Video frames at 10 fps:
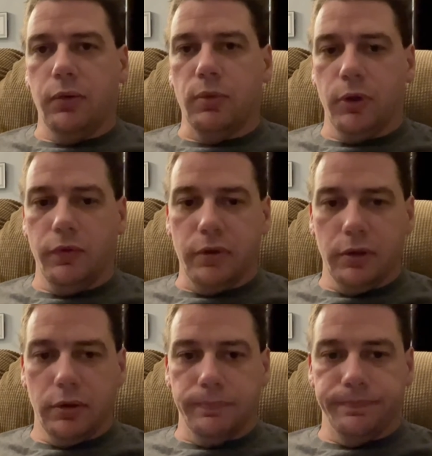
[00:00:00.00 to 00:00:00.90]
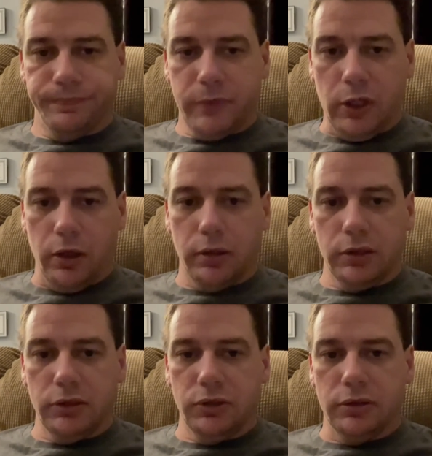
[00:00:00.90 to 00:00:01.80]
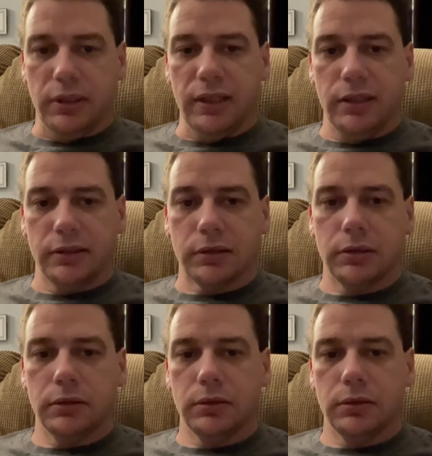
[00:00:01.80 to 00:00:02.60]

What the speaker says: removed the cartilage, the disc.